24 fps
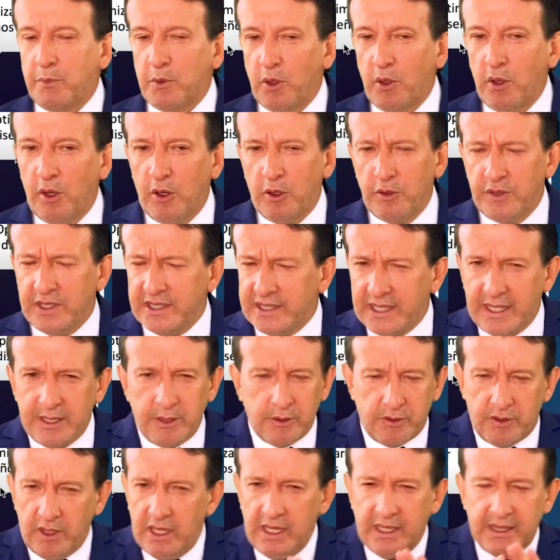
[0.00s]
which is a
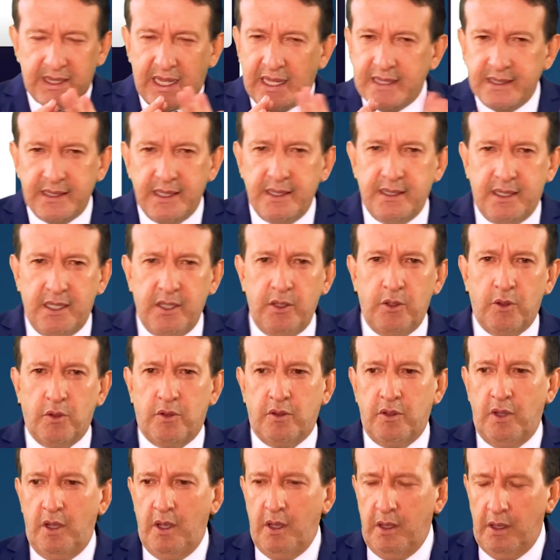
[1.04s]
development of the
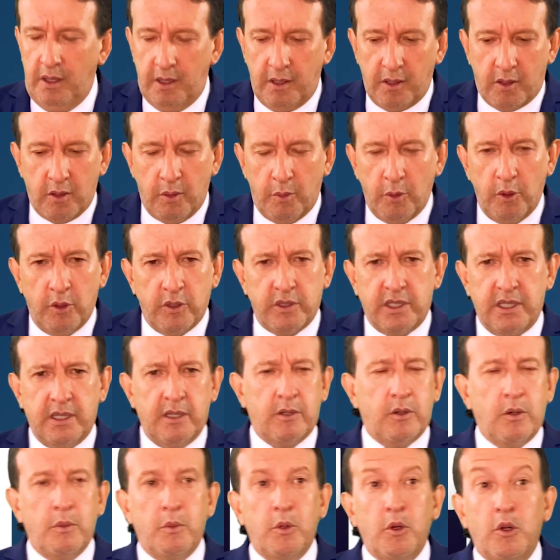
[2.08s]
materials where
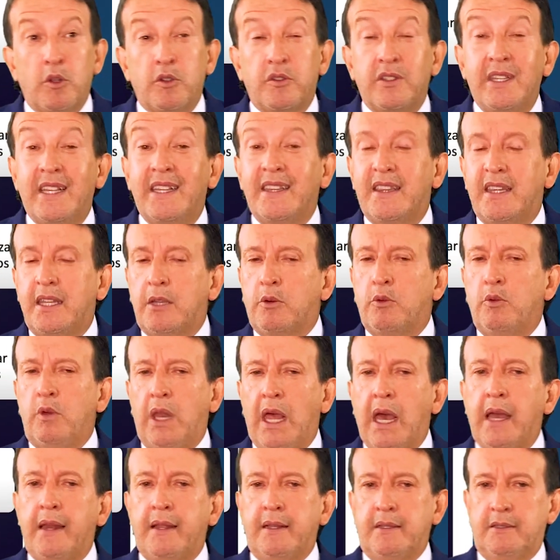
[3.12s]
PMMA was,
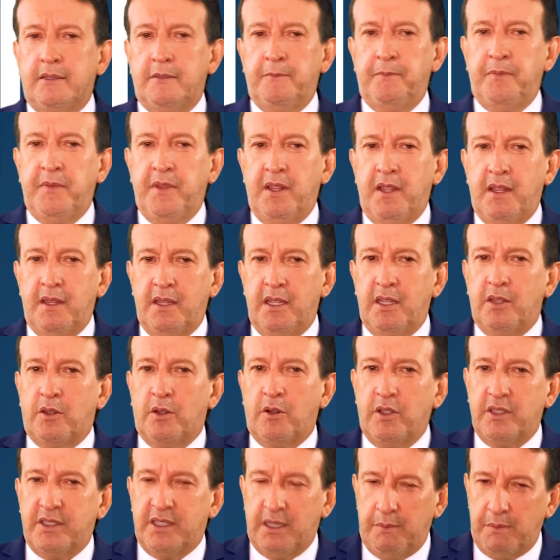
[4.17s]
or the
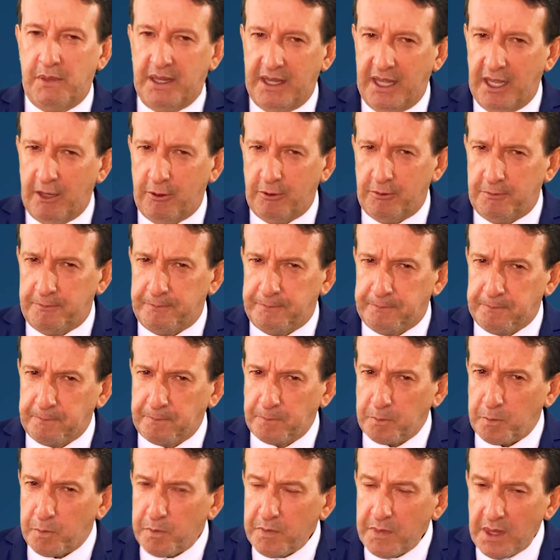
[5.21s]
standard and then the
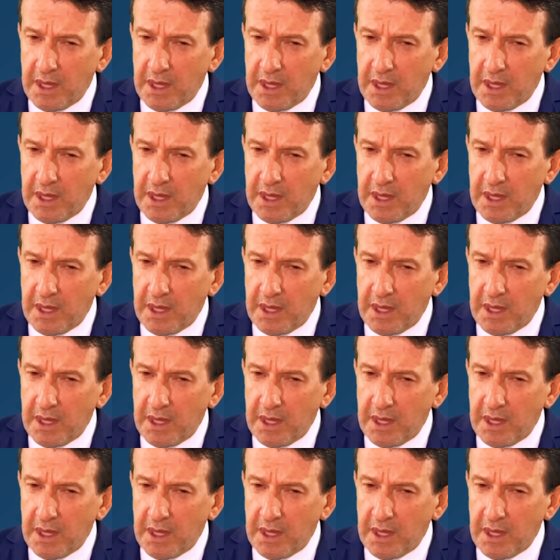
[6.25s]
modified.